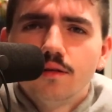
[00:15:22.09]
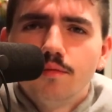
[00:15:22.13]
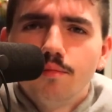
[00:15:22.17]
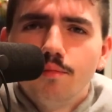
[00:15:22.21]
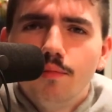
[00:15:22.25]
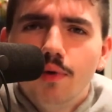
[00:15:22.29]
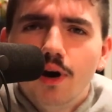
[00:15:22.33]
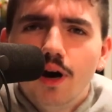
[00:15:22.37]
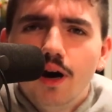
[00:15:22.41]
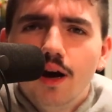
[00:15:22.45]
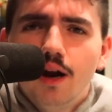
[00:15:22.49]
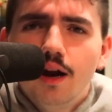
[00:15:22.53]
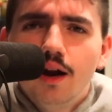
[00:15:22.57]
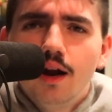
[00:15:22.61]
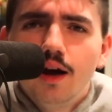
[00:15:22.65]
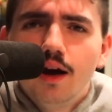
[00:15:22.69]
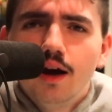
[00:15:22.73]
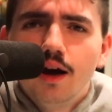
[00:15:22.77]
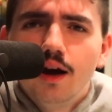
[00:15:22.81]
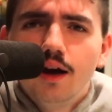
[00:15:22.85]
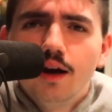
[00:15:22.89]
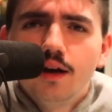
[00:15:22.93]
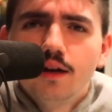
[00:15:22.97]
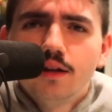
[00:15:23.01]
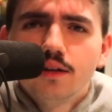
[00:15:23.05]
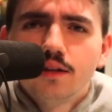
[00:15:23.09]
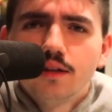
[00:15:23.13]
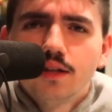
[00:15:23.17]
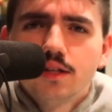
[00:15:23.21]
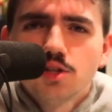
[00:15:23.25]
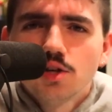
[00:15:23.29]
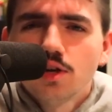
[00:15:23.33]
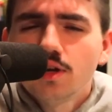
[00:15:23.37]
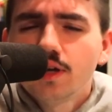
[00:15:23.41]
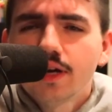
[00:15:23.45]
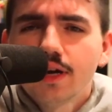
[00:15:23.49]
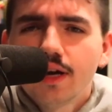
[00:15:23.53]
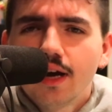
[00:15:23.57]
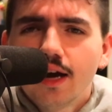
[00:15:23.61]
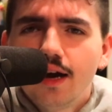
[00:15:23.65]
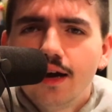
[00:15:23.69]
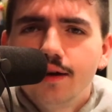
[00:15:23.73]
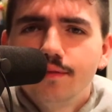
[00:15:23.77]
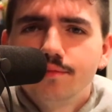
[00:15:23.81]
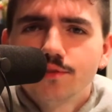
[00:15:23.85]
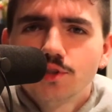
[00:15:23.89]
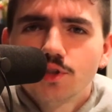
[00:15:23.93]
But that's all I got.